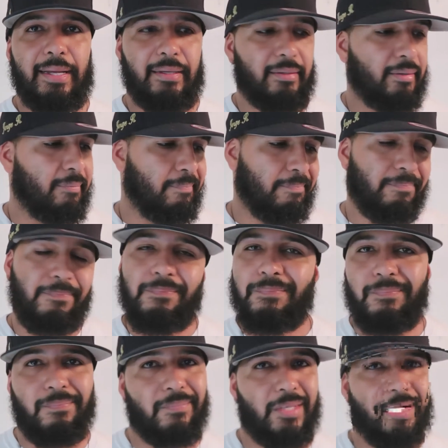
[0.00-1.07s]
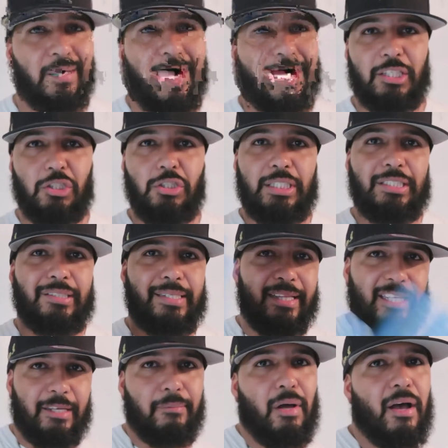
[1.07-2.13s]
Like, you know,
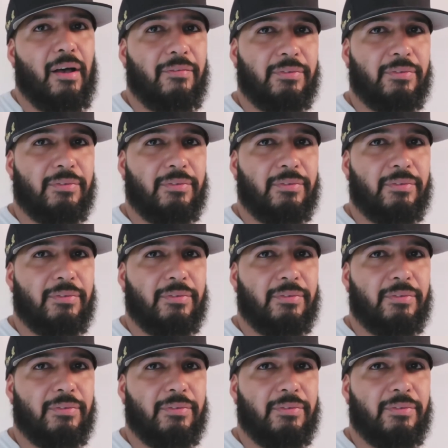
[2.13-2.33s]
actually sending